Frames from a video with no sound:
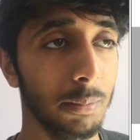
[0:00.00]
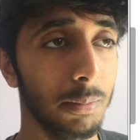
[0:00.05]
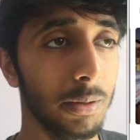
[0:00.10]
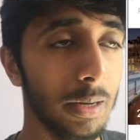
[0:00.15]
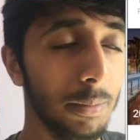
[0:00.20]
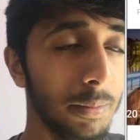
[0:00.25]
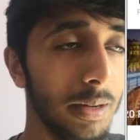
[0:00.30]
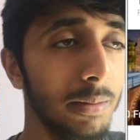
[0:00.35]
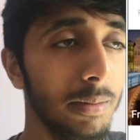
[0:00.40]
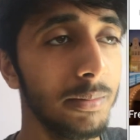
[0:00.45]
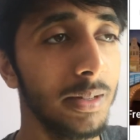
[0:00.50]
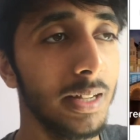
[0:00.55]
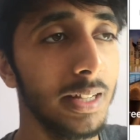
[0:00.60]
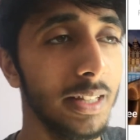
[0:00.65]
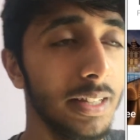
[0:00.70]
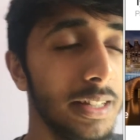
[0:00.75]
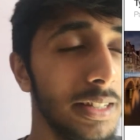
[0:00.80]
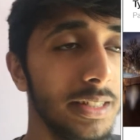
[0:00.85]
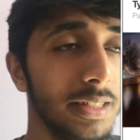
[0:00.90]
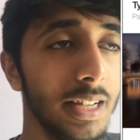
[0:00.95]
premium, and
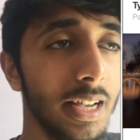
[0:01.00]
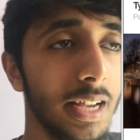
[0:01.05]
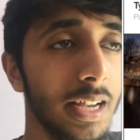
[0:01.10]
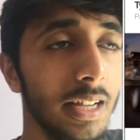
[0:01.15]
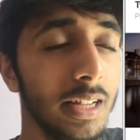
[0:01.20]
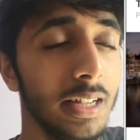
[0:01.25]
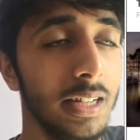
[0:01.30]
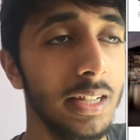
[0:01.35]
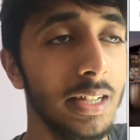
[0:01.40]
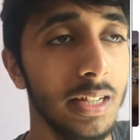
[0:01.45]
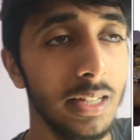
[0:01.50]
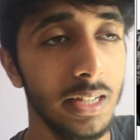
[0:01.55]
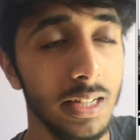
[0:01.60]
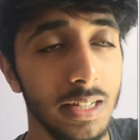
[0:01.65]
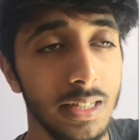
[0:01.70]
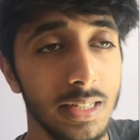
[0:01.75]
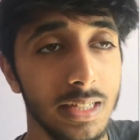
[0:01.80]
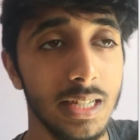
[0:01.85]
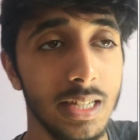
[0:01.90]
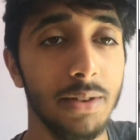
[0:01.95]
then there's like
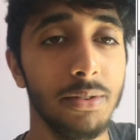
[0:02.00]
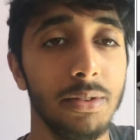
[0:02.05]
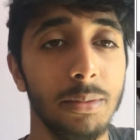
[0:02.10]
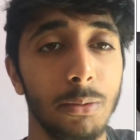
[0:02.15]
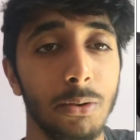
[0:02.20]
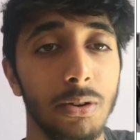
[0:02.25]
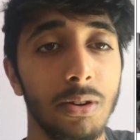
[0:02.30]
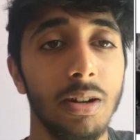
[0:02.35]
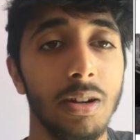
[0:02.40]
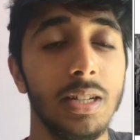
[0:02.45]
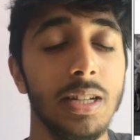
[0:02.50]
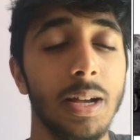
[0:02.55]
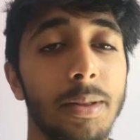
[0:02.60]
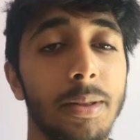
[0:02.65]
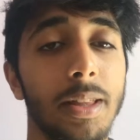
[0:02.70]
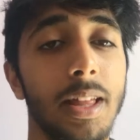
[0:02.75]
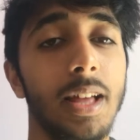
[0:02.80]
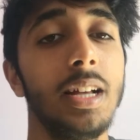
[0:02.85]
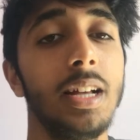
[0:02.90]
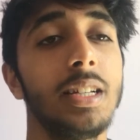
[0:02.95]
7 more on
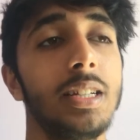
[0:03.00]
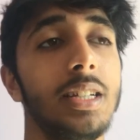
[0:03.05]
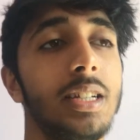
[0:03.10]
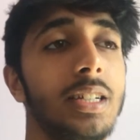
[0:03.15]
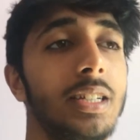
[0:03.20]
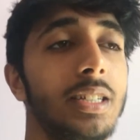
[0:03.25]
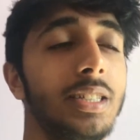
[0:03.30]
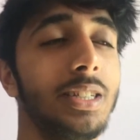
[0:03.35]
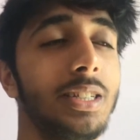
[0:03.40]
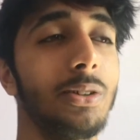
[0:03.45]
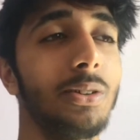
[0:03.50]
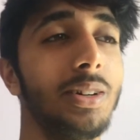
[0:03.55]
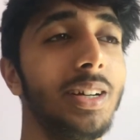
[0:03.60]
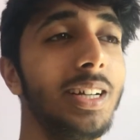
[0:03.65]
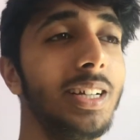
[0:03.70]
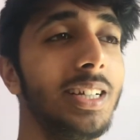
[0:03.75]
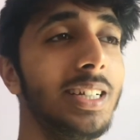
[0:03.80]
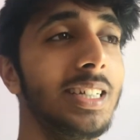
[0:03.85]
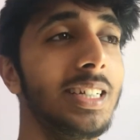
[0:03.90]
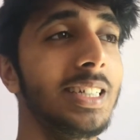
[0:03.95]
of that. So
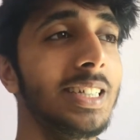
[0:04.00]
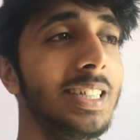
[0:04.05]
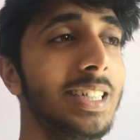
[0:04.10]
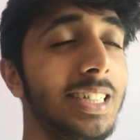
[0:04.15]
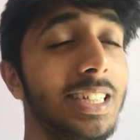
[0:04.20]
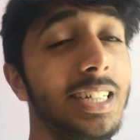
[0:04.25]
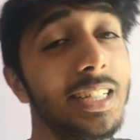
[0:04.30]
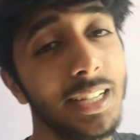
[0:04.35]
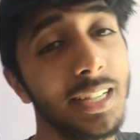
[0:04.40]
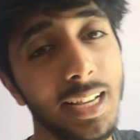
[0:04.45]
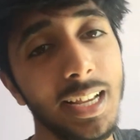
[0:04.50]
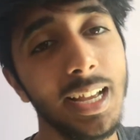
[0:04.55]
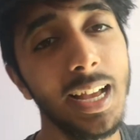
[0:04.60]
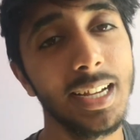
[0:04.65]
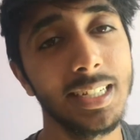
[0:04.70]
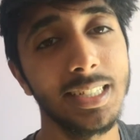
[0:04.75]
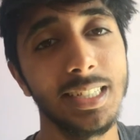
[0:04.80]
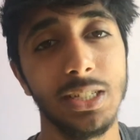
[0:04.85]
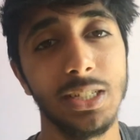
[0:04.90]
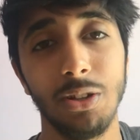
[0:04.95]
you get
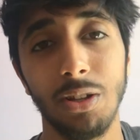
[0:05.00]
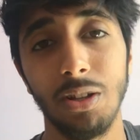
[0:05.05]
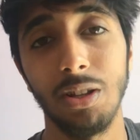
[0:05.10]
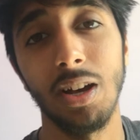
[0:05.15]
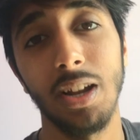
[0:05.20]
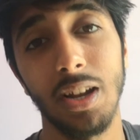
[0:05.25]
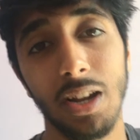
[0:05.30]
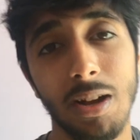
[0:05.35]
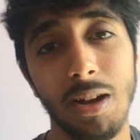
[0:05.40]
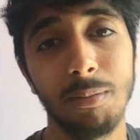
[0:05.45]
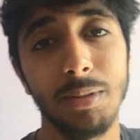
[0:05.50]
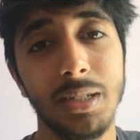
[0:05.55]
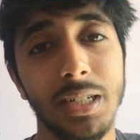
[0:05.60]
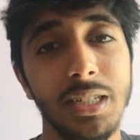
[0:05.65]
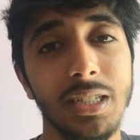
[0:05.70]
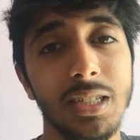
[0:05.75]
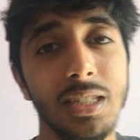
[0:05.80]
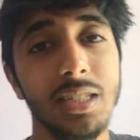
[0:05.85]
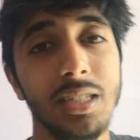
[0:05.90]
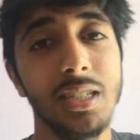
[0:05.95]
access to a lot of
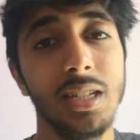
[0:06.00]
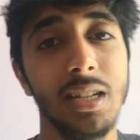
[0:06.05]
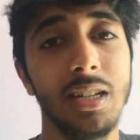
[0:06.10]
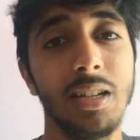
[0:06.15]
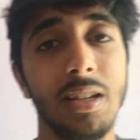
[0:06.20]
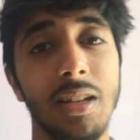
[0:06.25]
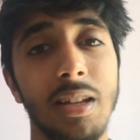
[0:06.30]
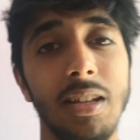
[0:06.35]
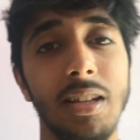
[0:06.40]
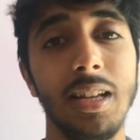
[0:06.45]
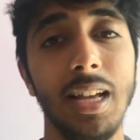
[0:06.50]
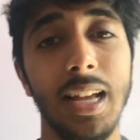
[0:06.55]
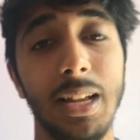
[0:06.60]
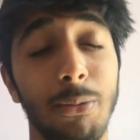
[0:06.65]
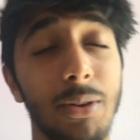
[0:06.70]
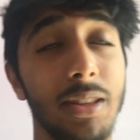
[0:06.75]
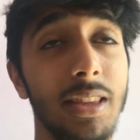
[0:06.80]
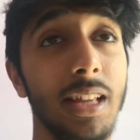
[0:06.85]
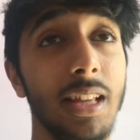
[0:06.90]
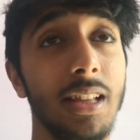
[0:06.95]
competitions, and
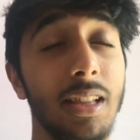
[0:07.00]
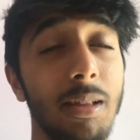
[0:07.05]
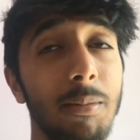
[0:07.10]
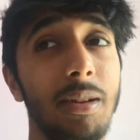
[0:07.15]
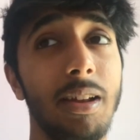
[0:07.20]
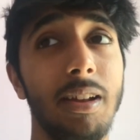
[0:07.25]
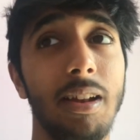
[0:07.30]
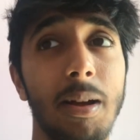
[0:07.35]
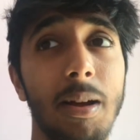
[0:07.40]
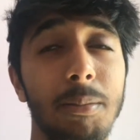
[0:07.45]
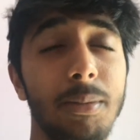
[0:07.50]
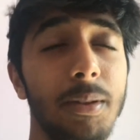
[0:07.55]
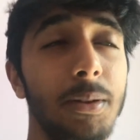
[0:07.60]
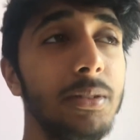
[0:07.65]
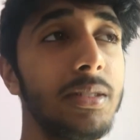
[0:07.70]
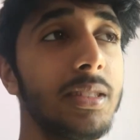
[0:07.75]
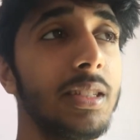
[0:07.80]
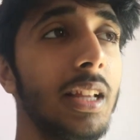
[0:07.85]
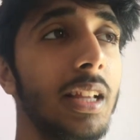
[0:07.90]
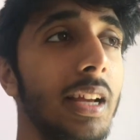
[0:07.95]
with the unlimited
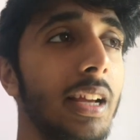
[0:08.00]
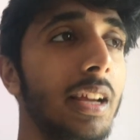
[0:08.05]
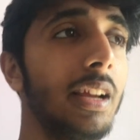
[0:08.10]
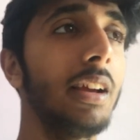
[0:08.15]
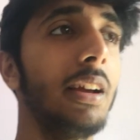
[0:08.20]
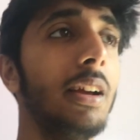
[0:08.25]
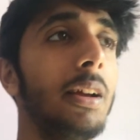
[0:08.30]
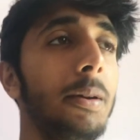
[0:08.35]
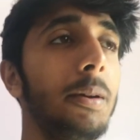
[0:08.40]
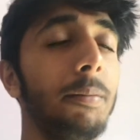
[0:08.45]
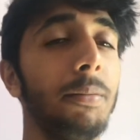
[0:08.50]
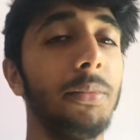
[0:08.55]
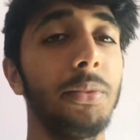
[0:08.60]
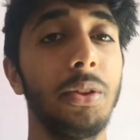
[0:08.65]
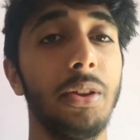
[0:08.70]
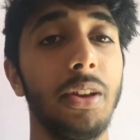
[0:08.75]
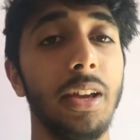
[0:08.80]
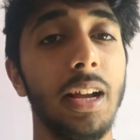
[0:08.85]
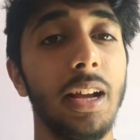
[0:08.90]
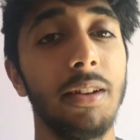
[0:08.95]
uploads, like
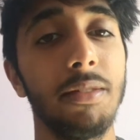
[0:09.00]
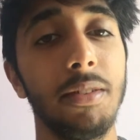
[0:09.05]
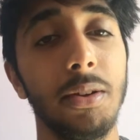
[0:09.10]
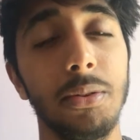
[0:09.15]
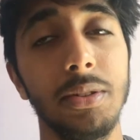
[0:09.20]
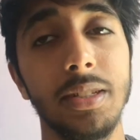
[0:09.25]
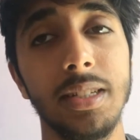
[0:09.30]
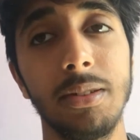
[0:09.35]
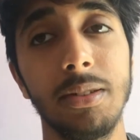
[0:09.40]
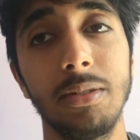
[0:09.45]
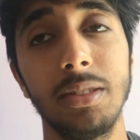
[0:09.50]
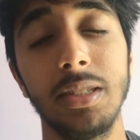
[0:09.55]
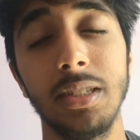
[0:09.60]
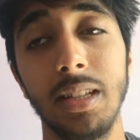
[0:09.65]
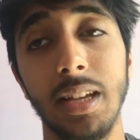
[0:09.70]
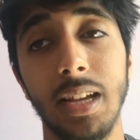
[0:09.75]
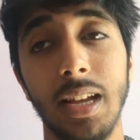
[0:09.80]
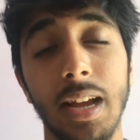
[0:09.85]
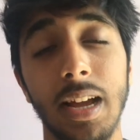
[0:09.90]
you can get your photos out to like